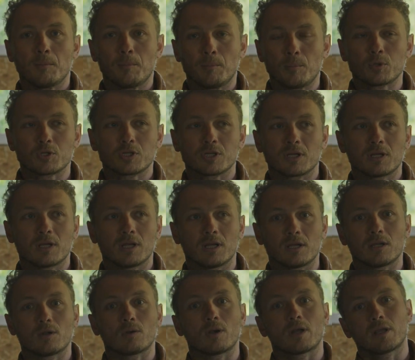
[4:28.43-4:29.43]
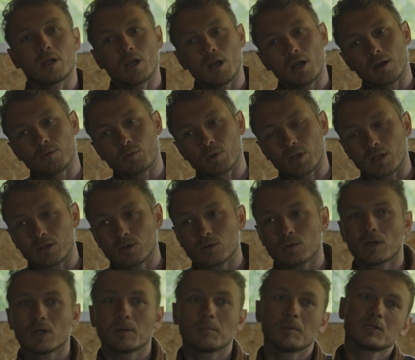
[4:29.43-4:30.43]
pushing, and they were like, yeah, we can
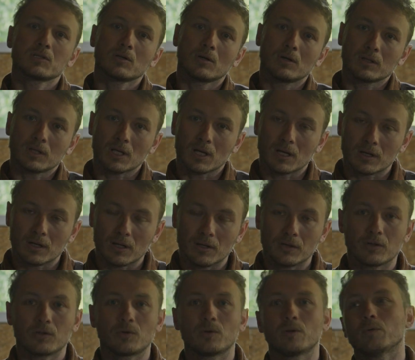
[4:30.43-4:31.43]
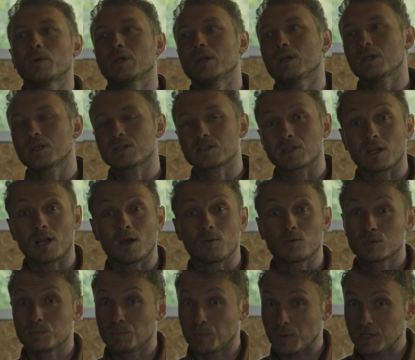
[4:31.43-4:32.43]
do it, but it's going to take another 3 weeks. And I
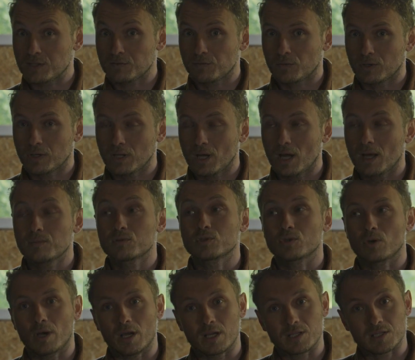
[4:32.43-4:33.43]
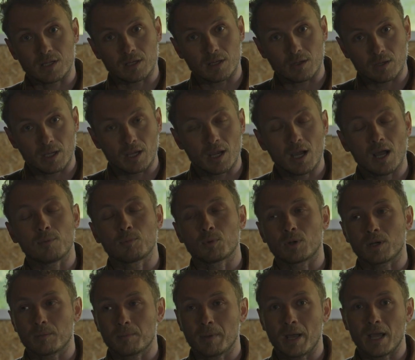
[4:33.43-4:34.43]
was pressed for time, so I said, okay, I'm
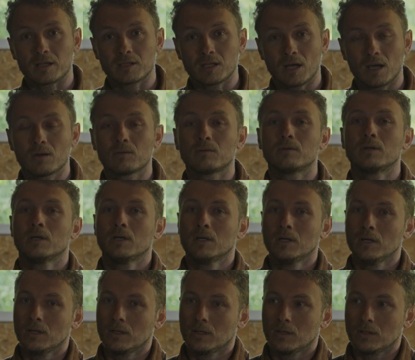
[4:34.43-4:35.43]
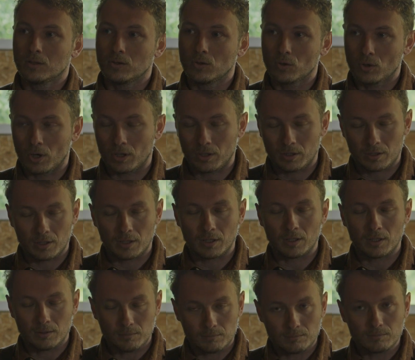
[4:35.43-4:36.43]
going to back down.
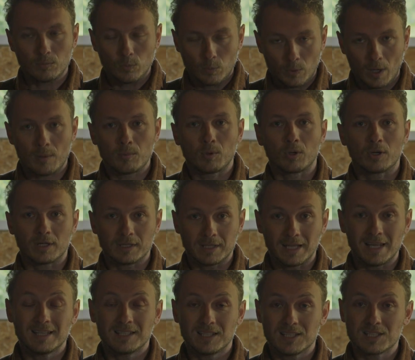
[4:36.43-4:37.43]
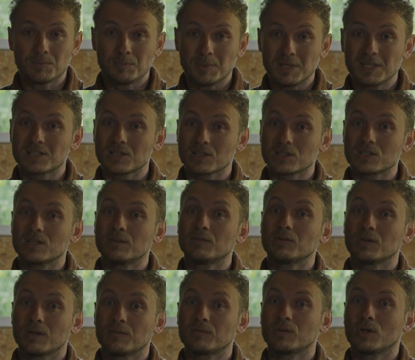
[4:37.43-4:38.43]
I'm gonna take these pieces,
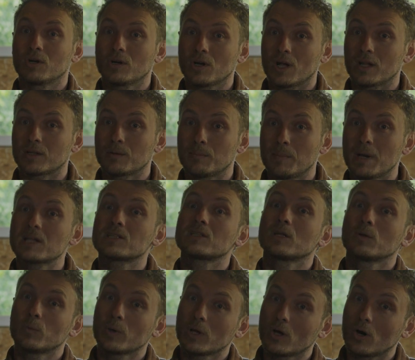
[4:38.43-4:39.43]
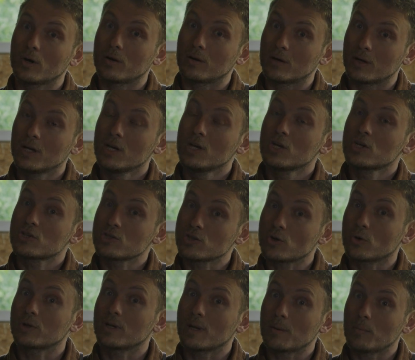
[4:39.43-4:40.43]
even if they're not the best, and we're gonna
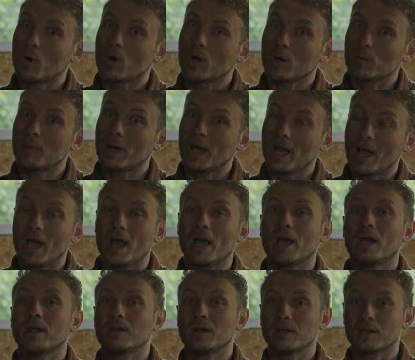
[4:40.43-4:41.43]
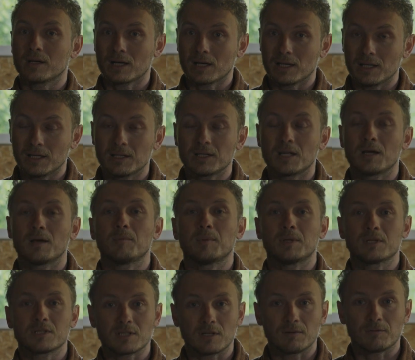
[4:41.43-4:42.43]
sort them all by hand and clean them
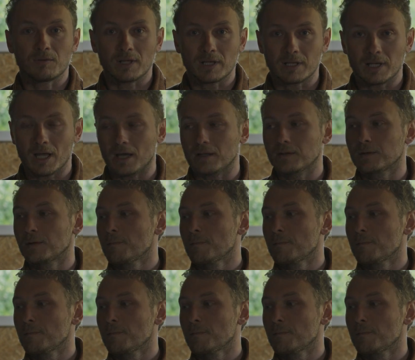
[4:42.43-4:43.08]
and stuff like that.